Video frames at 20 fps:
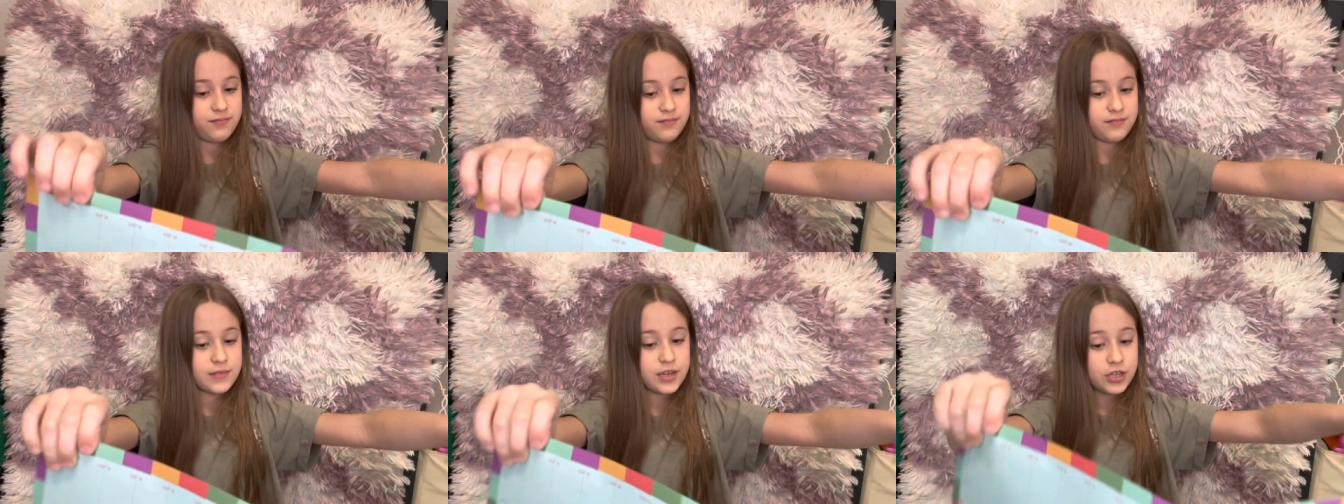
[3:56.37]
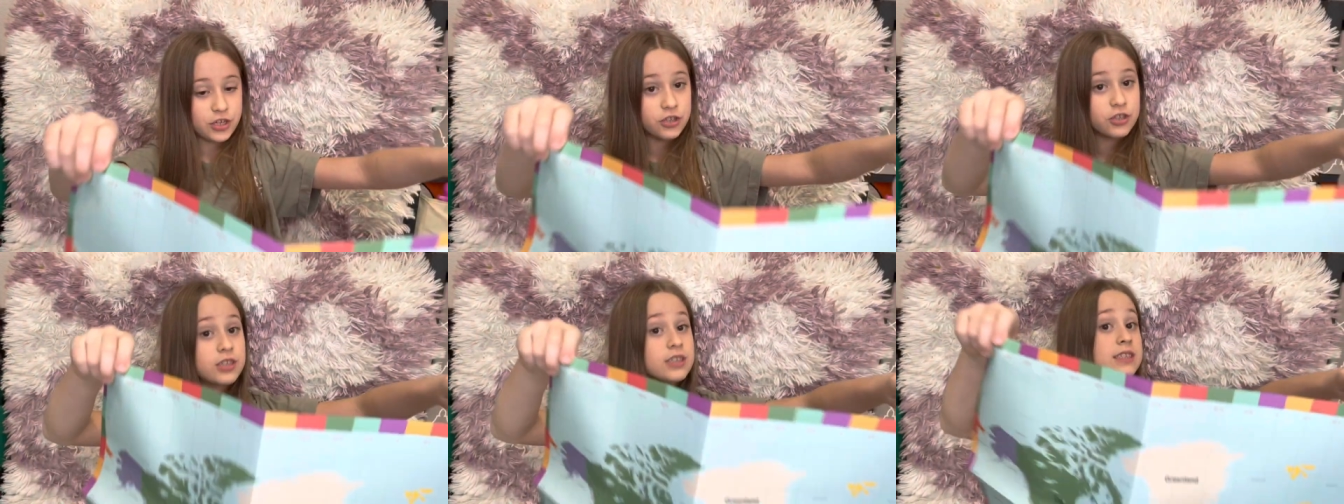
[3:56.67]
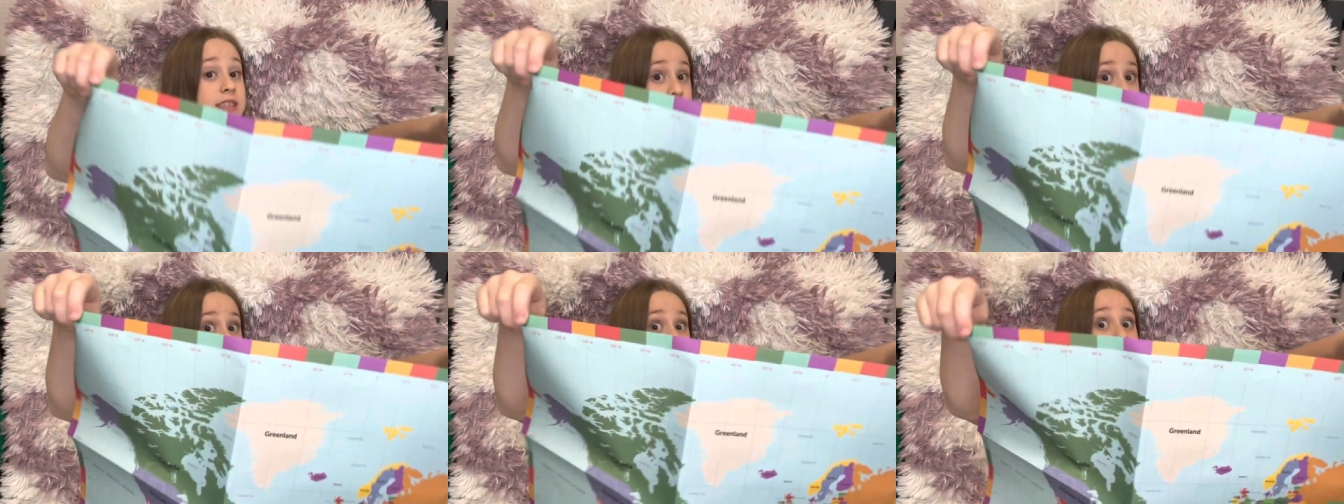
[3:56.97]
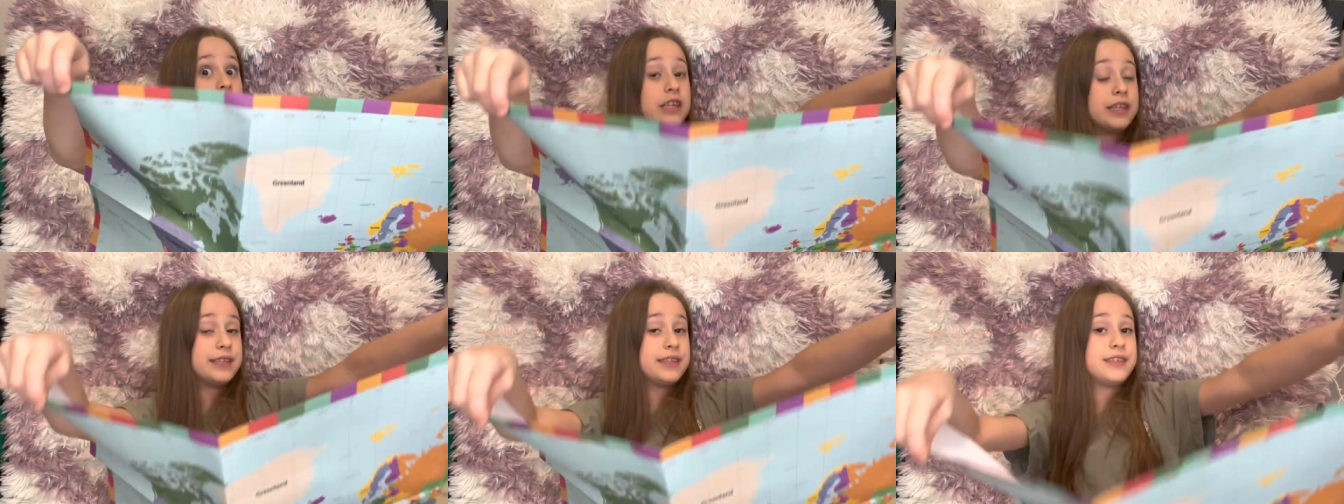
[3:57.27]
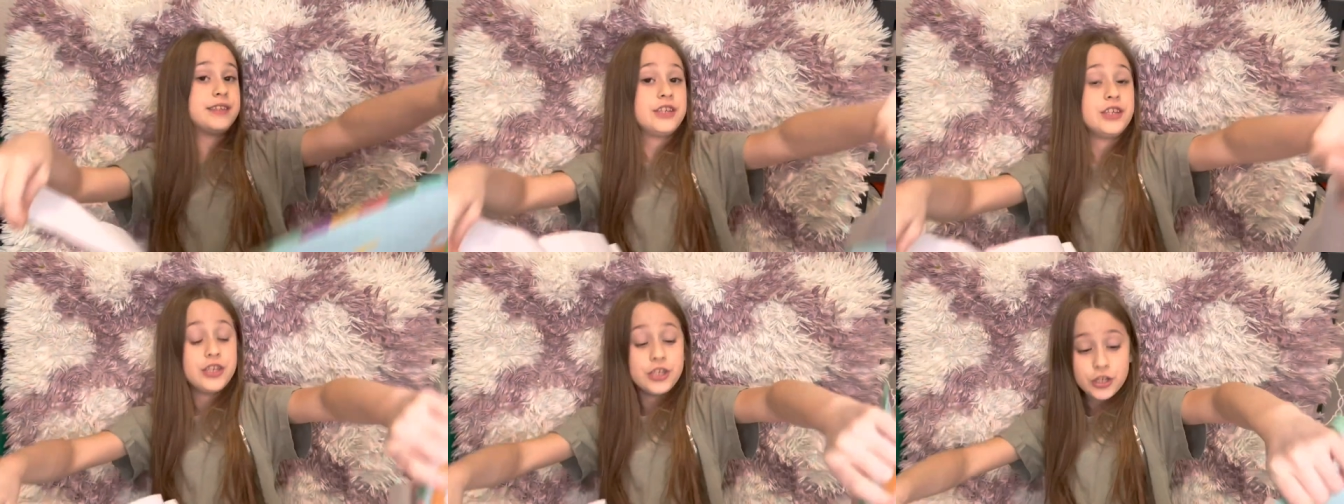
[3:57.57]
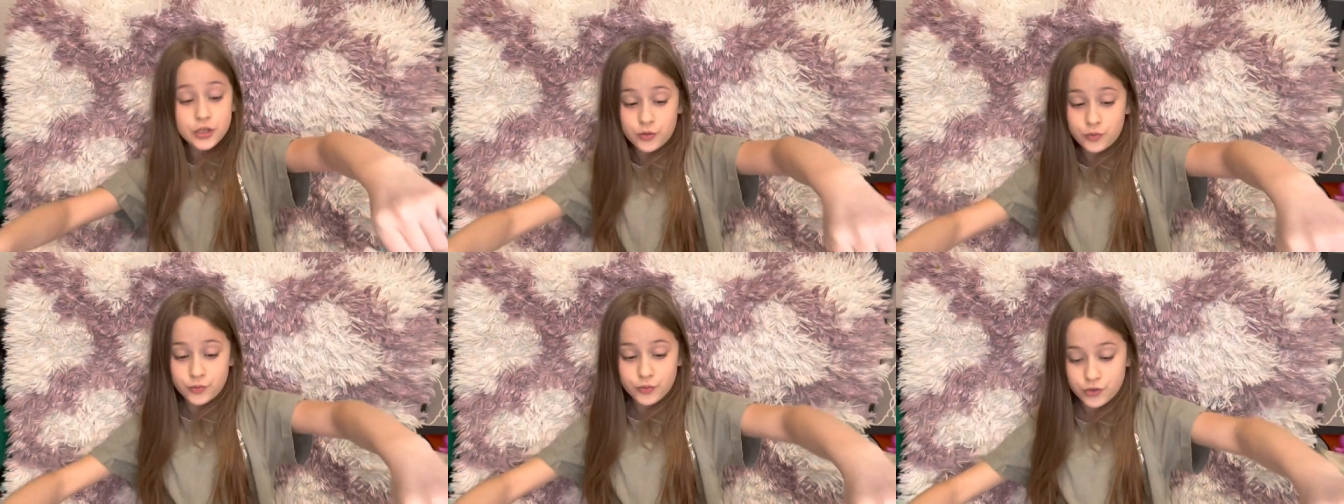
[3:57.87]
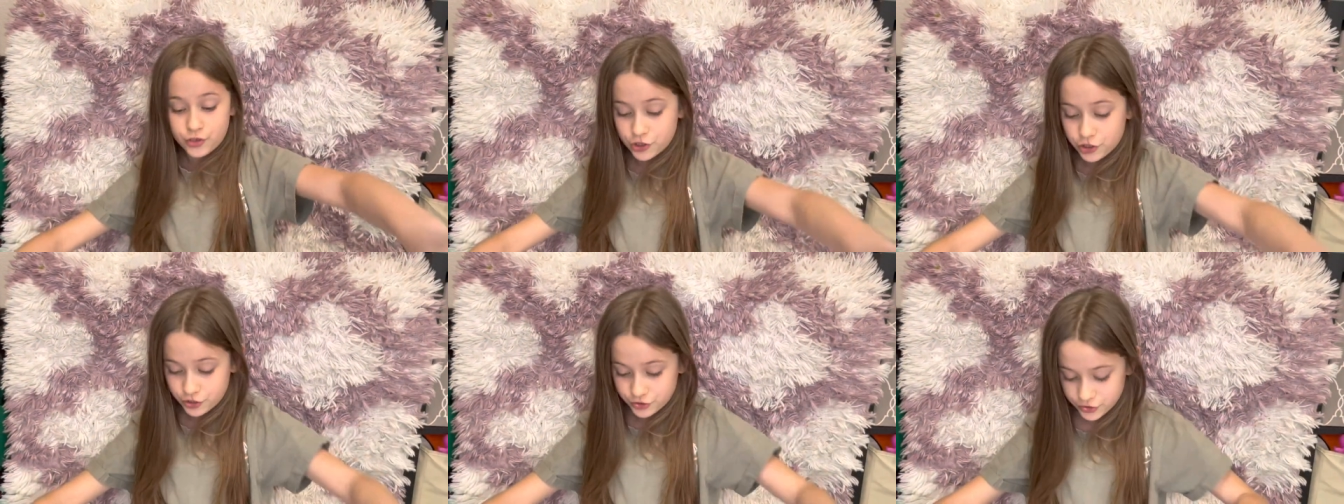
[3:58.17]
As you can see here, it's
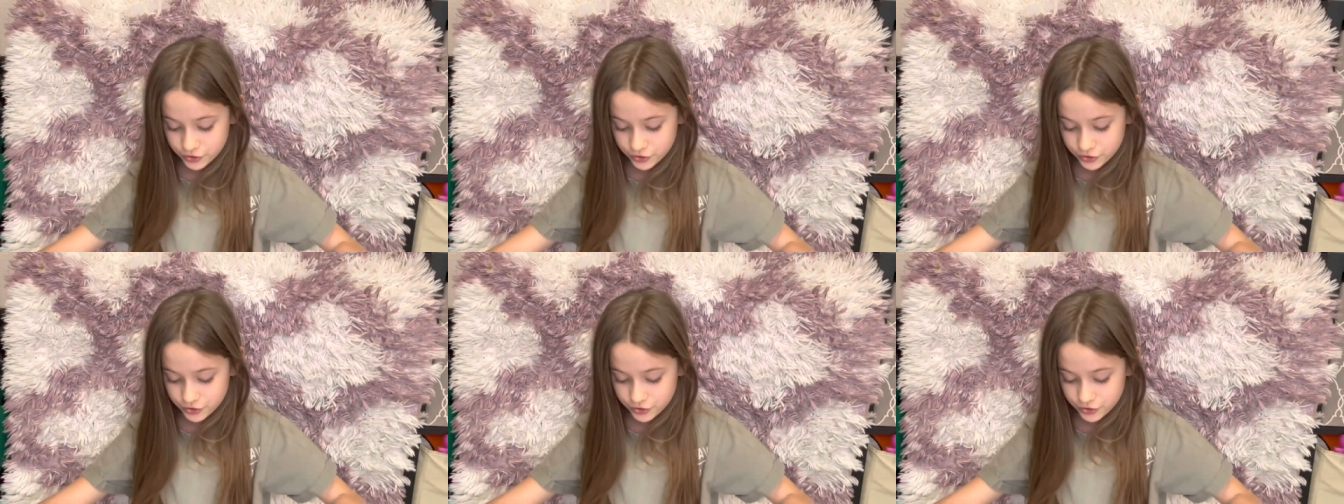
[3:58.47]
huge.